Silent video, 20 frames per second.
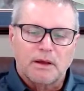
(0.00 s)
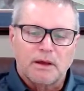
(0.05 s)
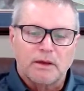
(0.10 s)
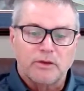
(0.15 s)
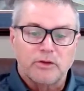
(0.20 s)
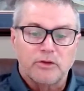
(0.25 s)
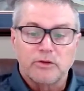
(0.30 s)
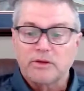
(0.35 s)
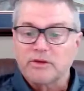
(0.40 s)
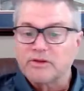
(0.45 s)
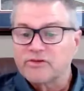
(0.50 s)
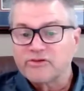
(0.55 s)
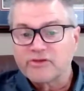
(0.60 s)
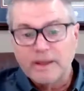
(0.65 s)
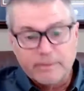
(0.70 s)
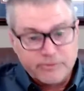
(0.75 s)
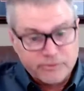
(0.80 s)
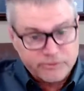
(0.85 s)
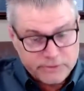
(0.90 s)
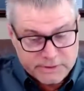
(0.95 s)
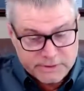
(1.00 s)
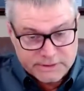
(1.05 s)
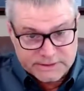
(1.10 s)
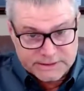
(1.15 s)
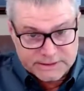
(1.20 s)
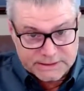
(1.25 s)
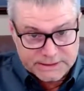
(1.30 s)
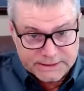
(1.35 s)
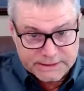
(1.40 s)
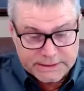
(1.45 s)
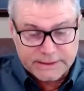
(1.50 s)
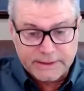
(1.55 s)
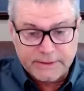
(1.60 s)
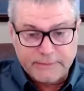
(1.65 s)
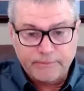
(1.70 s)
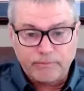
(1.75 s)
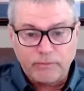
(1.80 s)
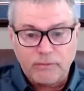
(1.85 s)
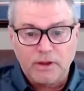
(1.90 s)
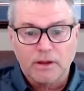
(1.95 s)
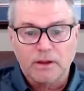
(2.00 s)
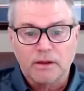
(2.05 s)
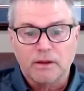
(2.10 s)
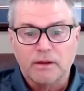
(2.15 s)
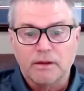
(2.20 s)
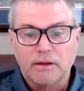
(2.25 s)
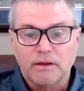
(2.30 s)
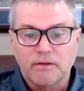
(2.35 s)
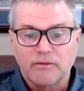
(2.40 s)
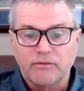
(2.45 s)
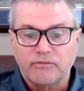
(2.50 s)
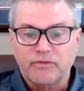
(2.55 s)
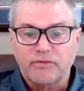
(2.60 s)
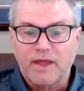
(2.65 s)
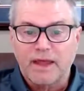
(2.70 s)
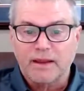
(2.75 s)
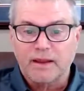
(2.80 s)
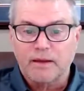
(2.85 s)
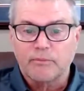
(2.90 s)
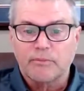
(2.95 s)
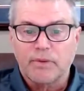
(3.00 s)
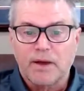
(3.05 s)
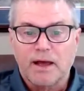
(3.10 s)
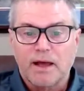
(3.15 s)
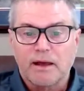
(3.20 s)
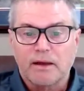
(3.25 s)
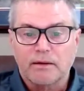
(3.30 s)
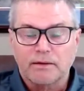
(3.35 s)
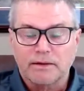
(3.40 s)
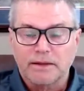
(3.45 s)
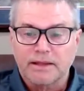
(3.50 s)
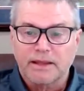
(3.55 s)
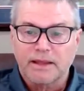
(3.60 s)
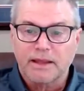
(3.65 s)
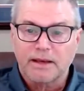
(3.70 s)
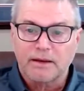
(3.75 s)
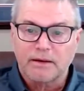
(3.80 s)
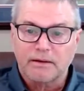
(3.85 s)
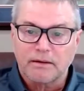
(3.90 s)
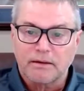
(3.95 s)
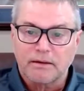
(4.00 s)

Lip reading: You can subsequently, if that compile and link edit